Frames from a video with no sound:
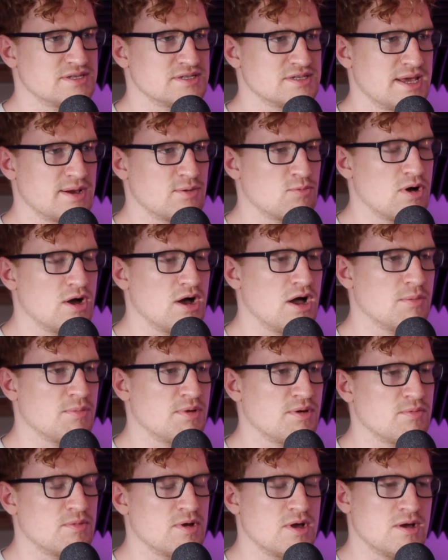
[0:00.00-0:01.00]
It's like, well,
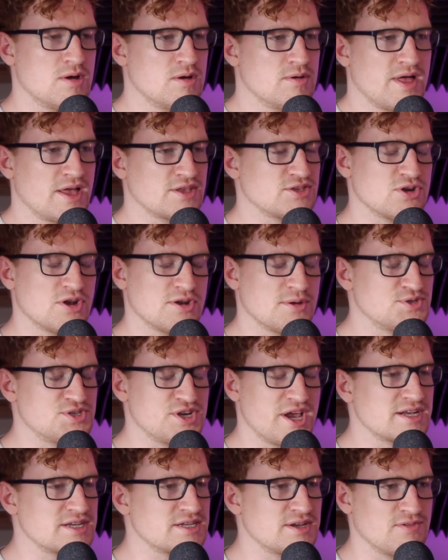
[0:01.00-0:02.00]
but that's not
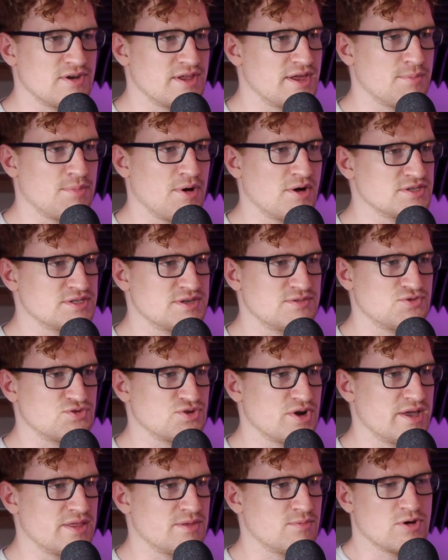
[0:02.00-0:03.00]
objectively a positive
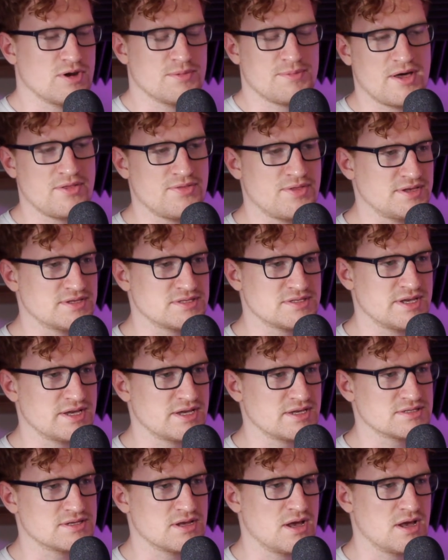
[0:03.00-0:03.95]
trait. What about these things?